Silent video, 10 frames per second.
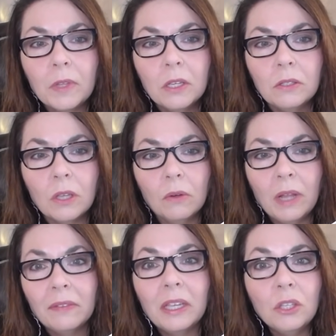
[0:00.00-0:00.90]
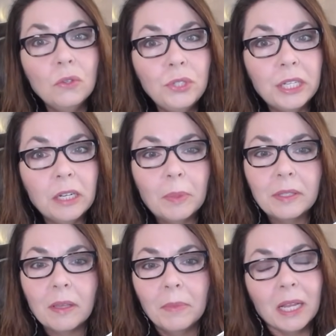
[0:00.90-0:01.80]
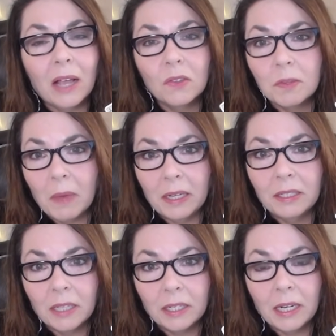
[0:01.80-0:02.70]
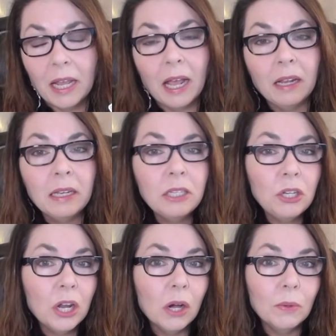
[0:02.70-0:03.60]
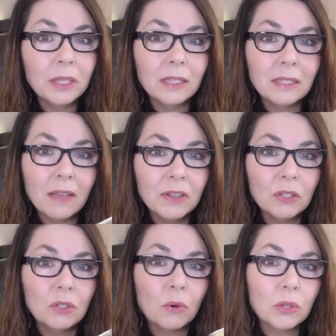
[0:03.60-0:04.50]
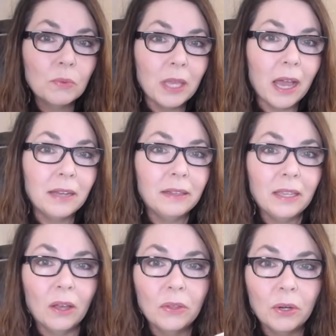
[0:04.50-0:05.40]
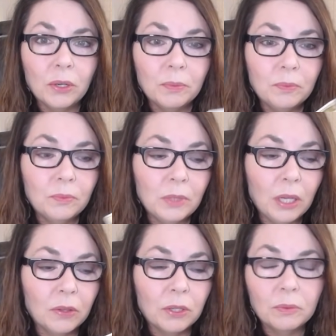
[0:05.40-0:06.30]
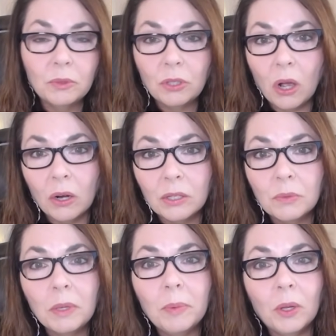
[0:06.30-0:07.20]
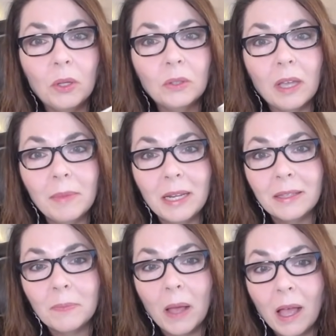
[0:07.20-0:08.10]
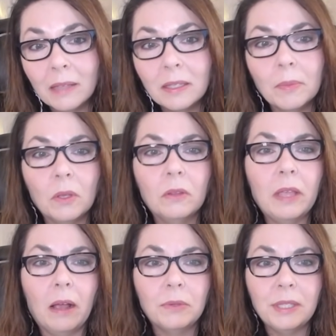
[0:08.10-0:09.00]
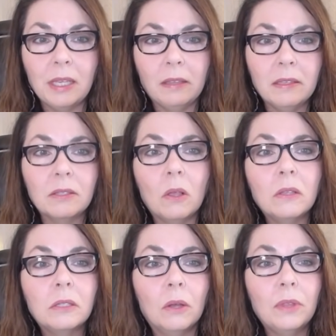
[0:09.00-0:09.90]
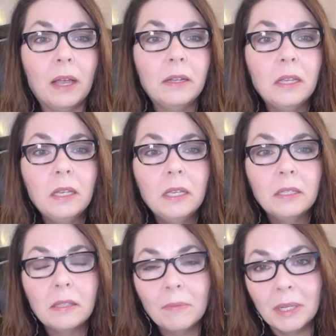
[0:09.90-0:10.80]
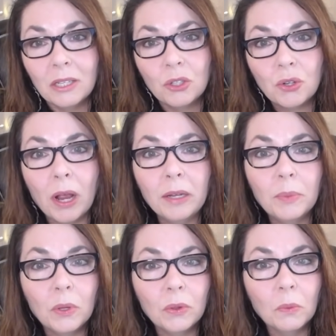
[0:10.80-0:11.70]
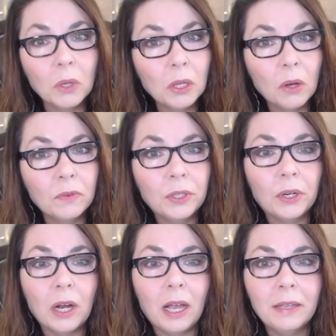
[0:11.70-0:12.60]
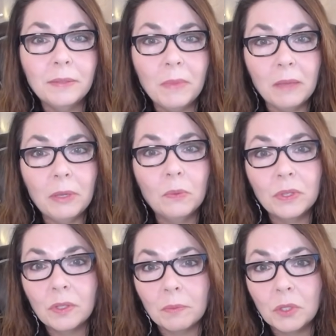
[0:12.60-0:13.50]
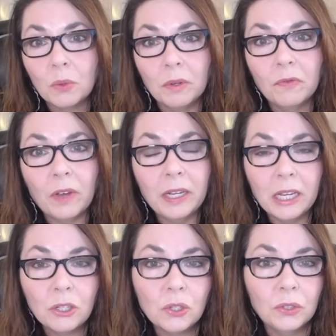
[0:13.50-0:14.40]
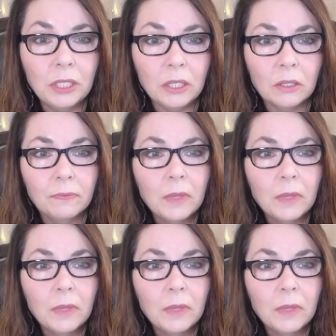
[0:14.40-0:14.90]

So not that you did it, but somebody else might have done it. And, you know, with that Seven of Swords we had in the other cards we pulled, I mean, it's possible now, seeing this also, that somebody's trying to pull the wool over your eyes, maybe with some sort of financial deal.